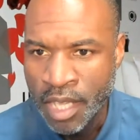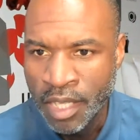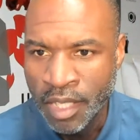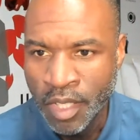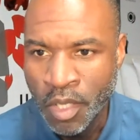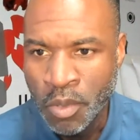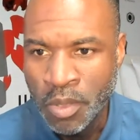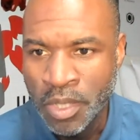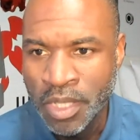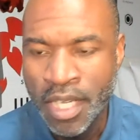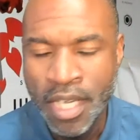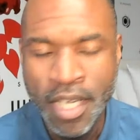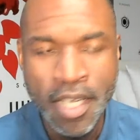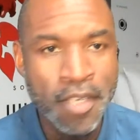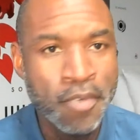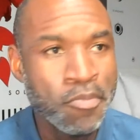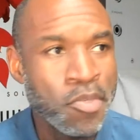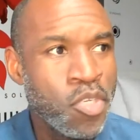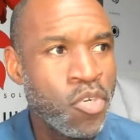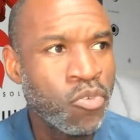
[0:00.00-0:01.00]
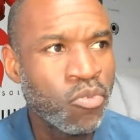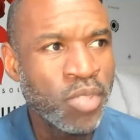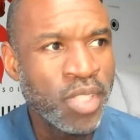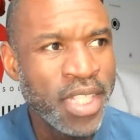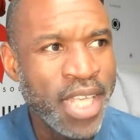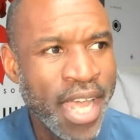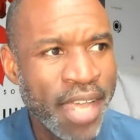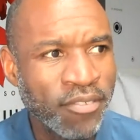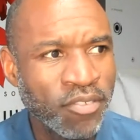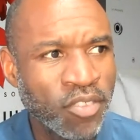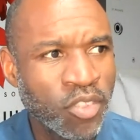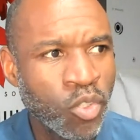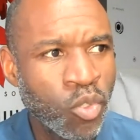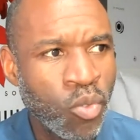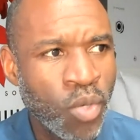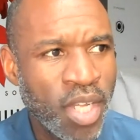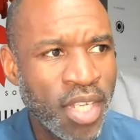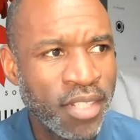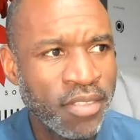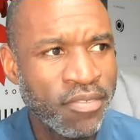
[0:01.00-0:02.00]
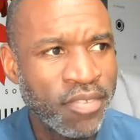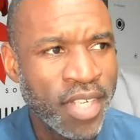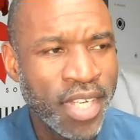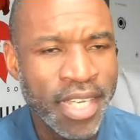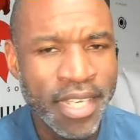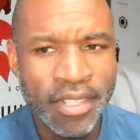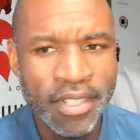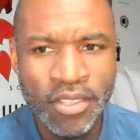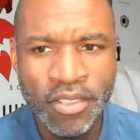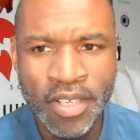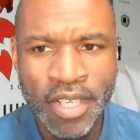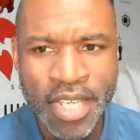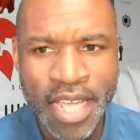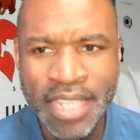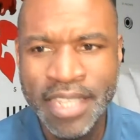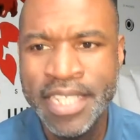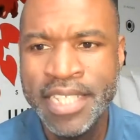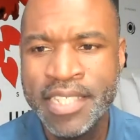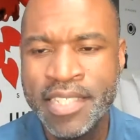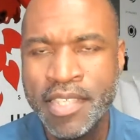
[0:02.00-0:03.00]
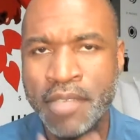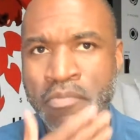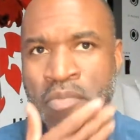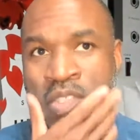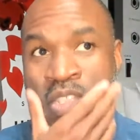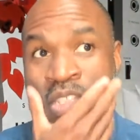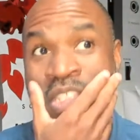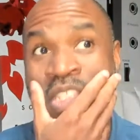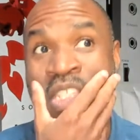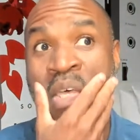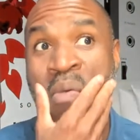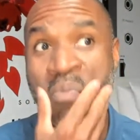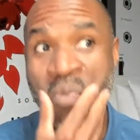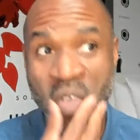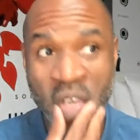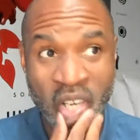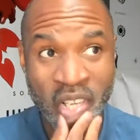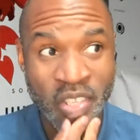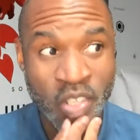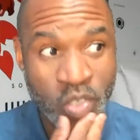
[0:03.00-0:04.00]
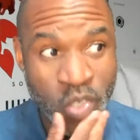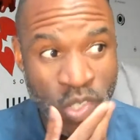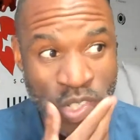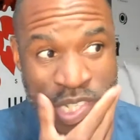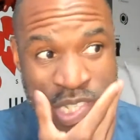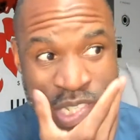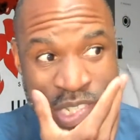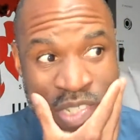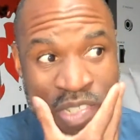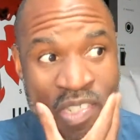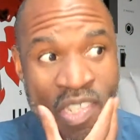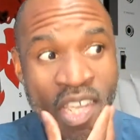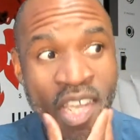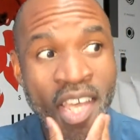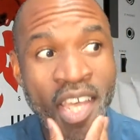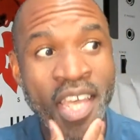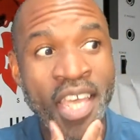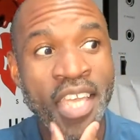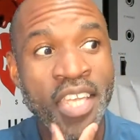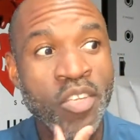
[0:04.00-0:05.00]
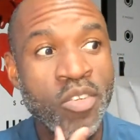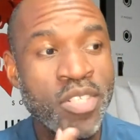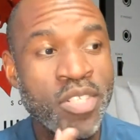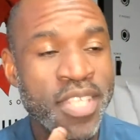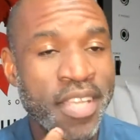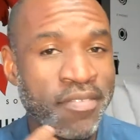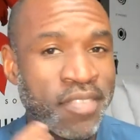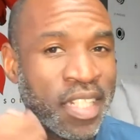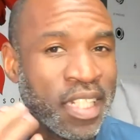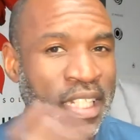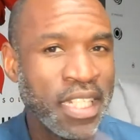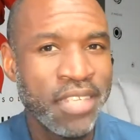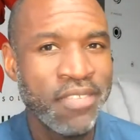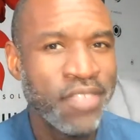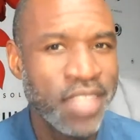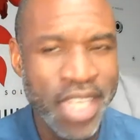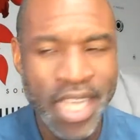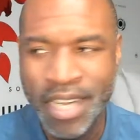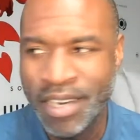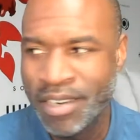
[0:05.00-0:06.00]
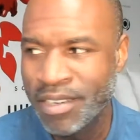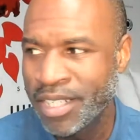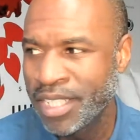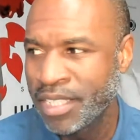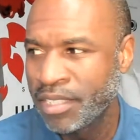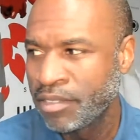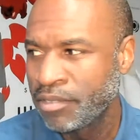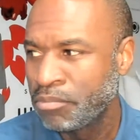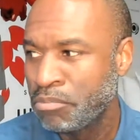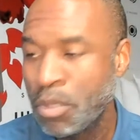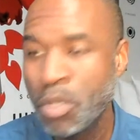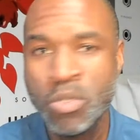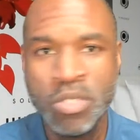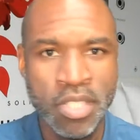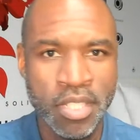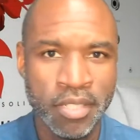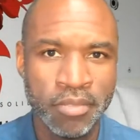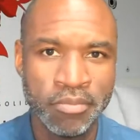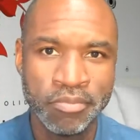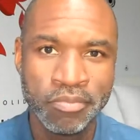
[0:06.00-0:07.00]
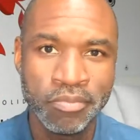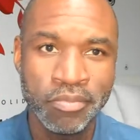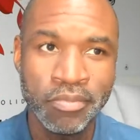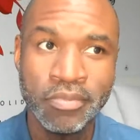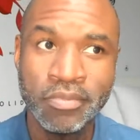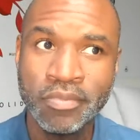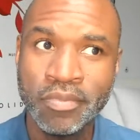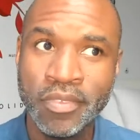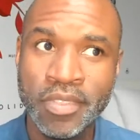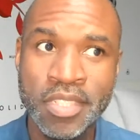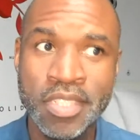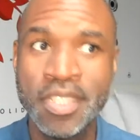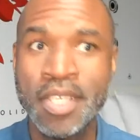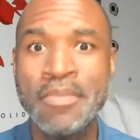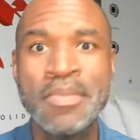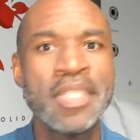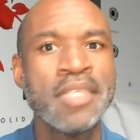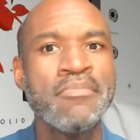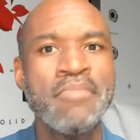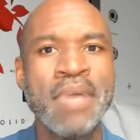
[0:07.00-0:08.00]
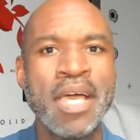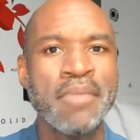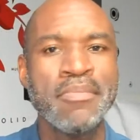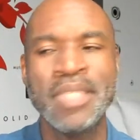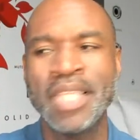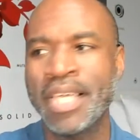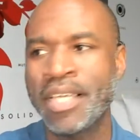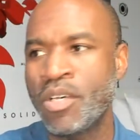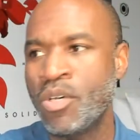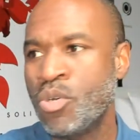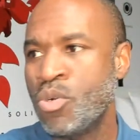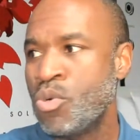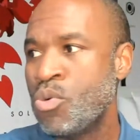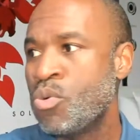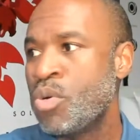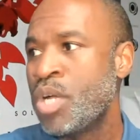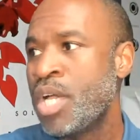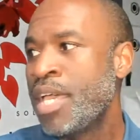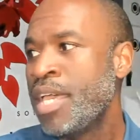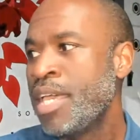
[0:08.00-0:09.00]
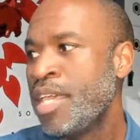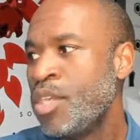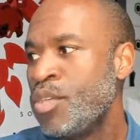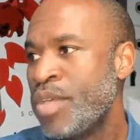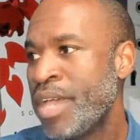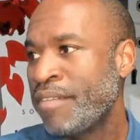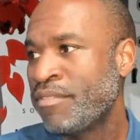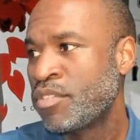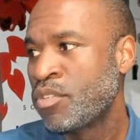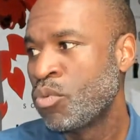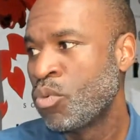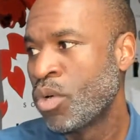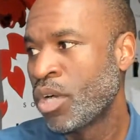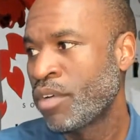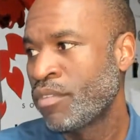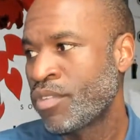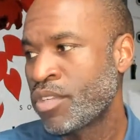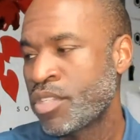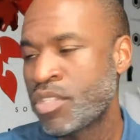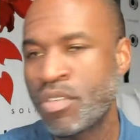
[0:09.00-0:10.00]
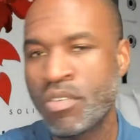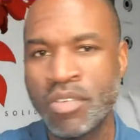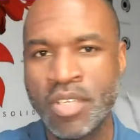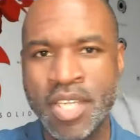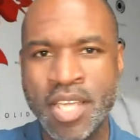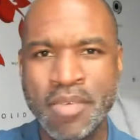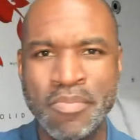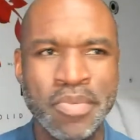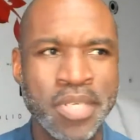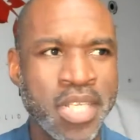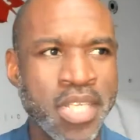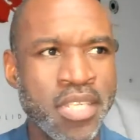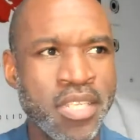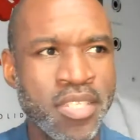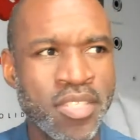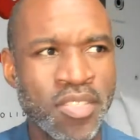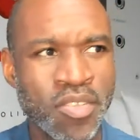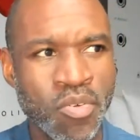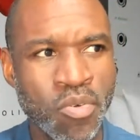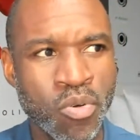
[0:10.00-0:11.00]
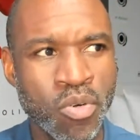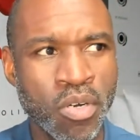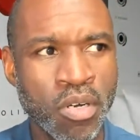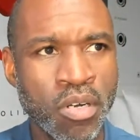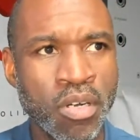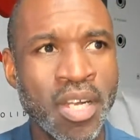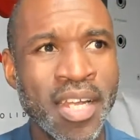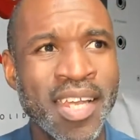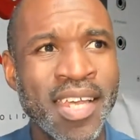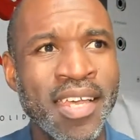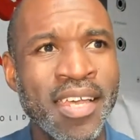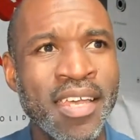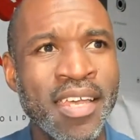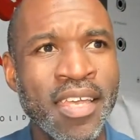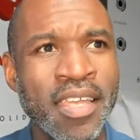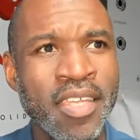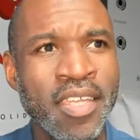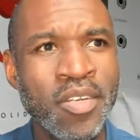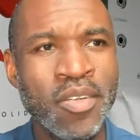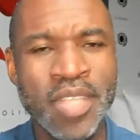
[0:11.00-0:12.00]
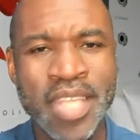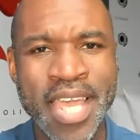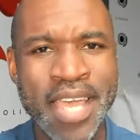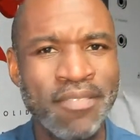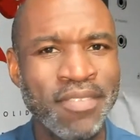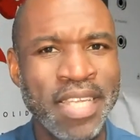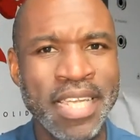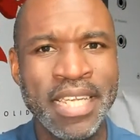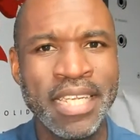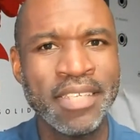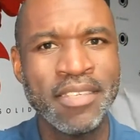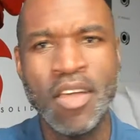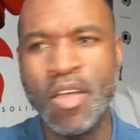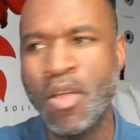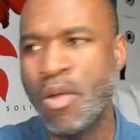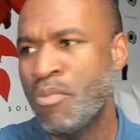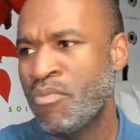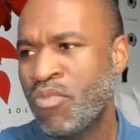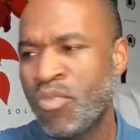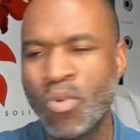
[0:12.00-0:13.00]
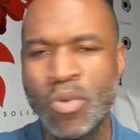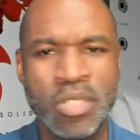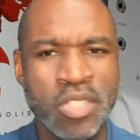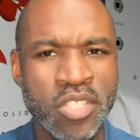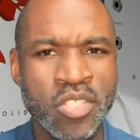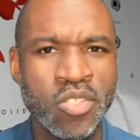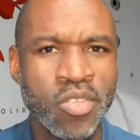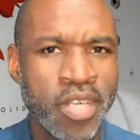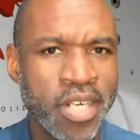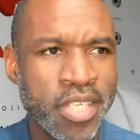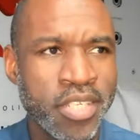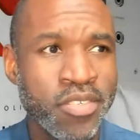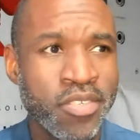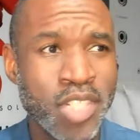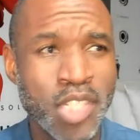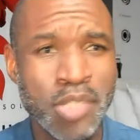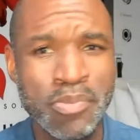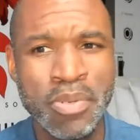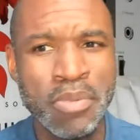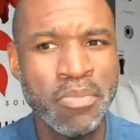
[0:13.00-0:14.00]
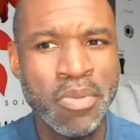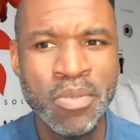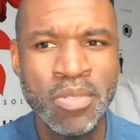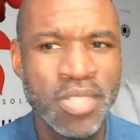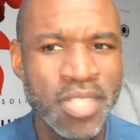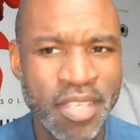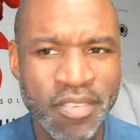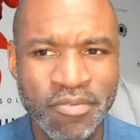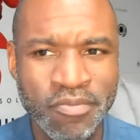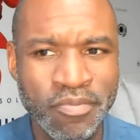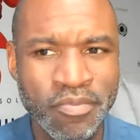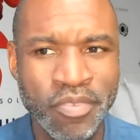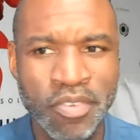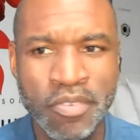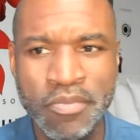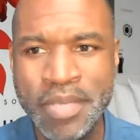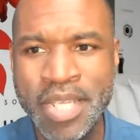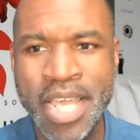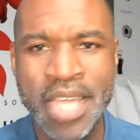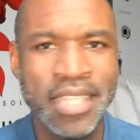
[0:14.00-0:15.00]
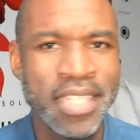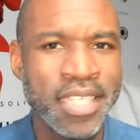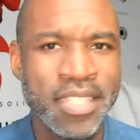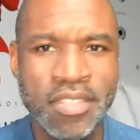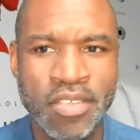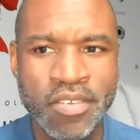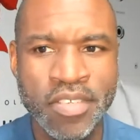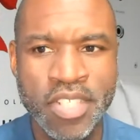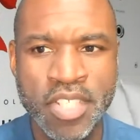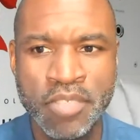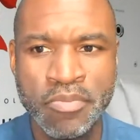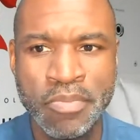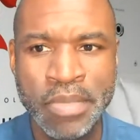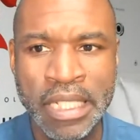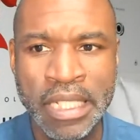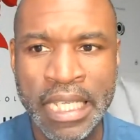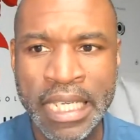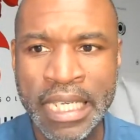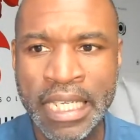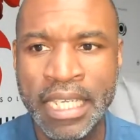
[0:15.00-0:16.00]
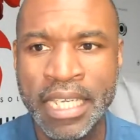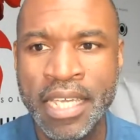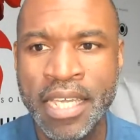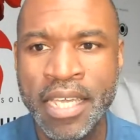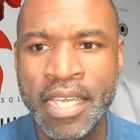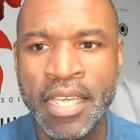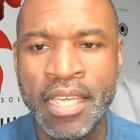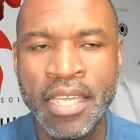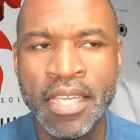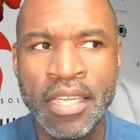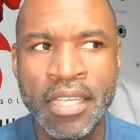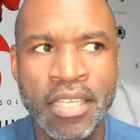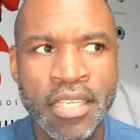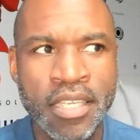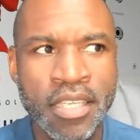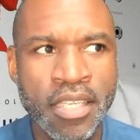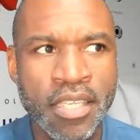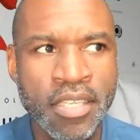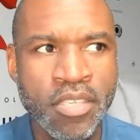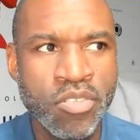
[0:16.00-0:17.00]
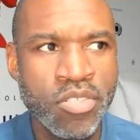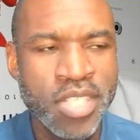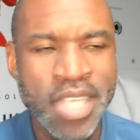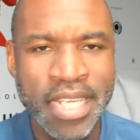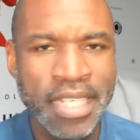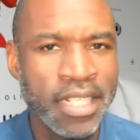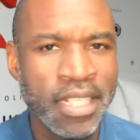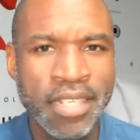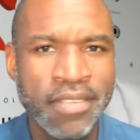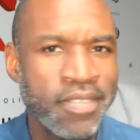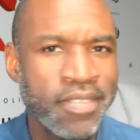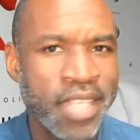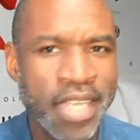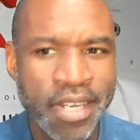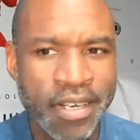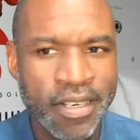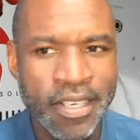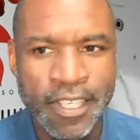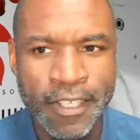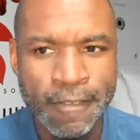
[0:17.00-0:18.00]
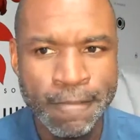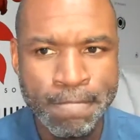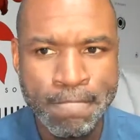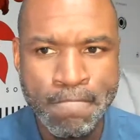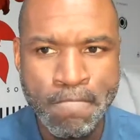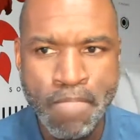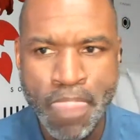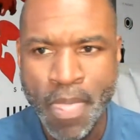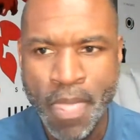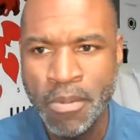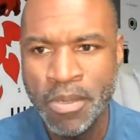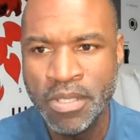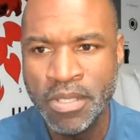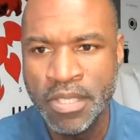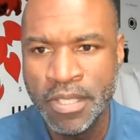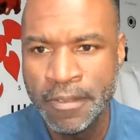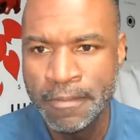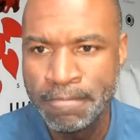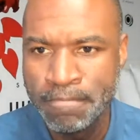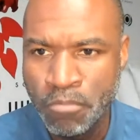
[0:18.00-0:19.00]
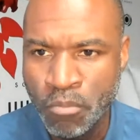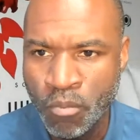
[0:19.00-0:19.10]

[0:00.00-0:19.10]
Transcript: Lola, you don't really have to qualify a credit. I think some credit unions, you just have to live in the area. Most of them. Some of them might be like, oh, you have to work for certain companies or, you know, they have like armed forces credit unions. But most of them, for me, I think it's always just been like, you just have to live in the area. Most of them.